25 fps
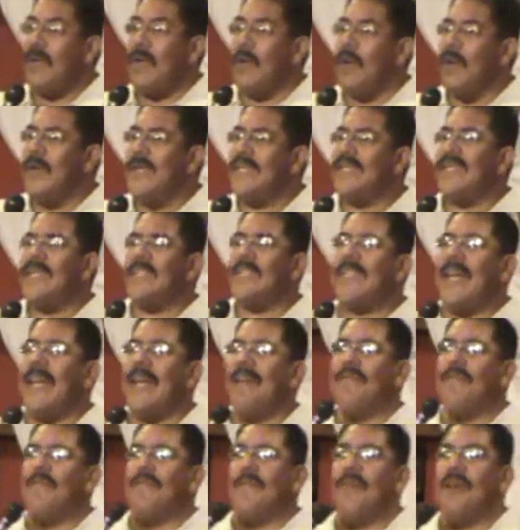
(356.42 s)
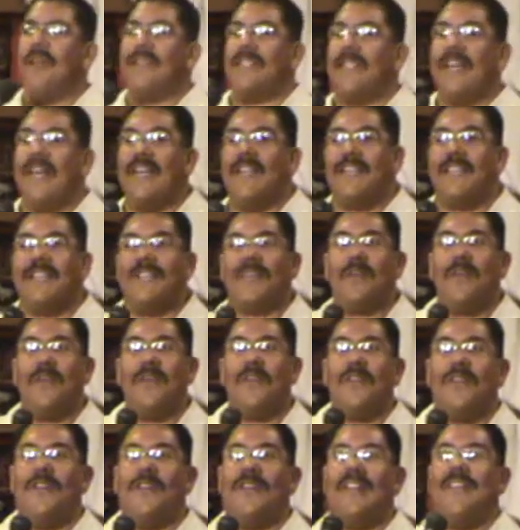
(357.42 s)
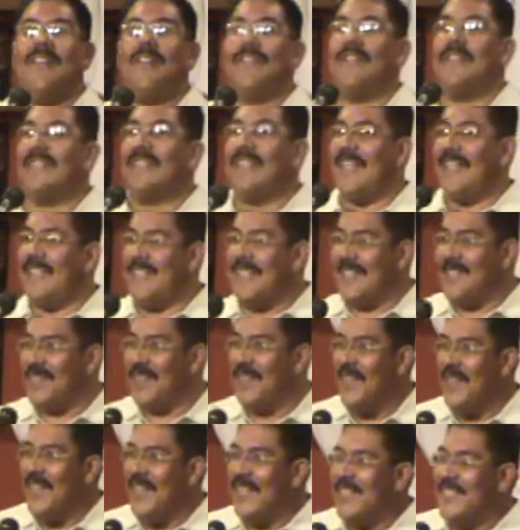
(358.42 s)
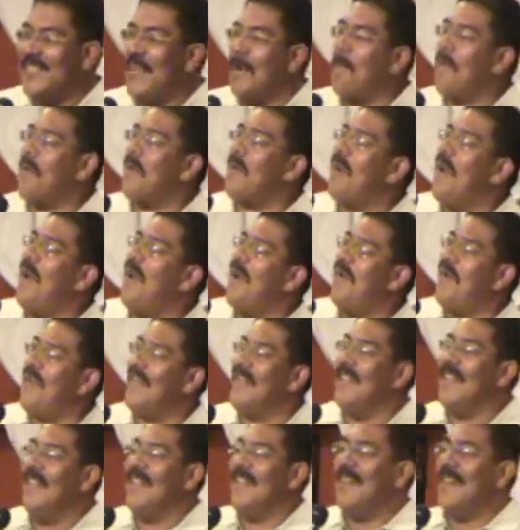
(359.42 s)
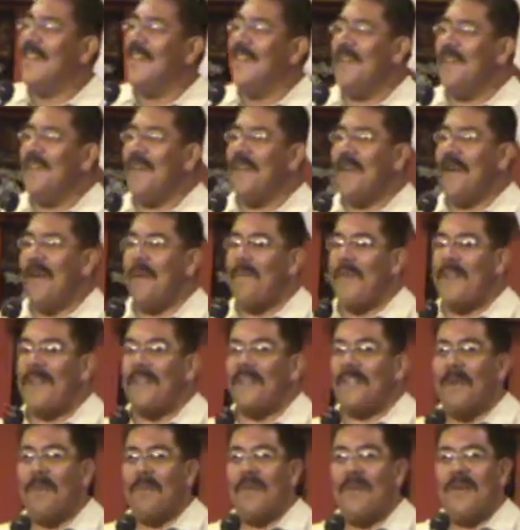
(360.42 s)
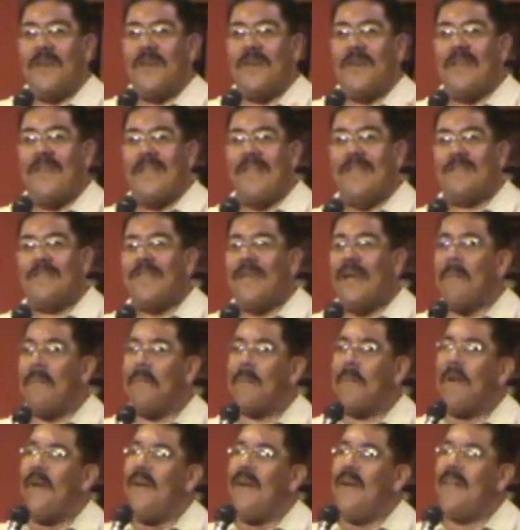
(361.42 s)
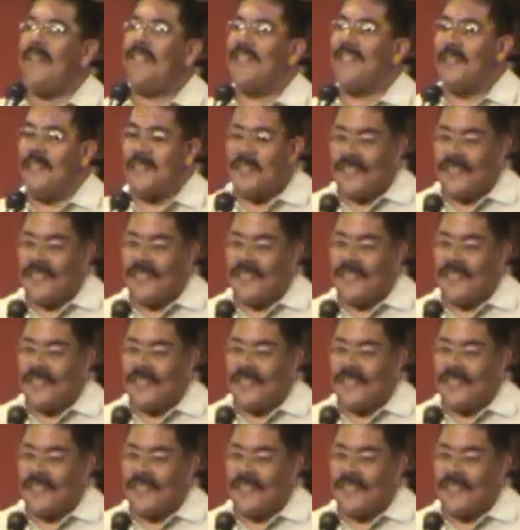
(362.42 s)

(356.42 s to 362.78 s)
What is a tent for? A tent is where you live. A tent is temporary, you know I mean, somewhere you live temporarily. You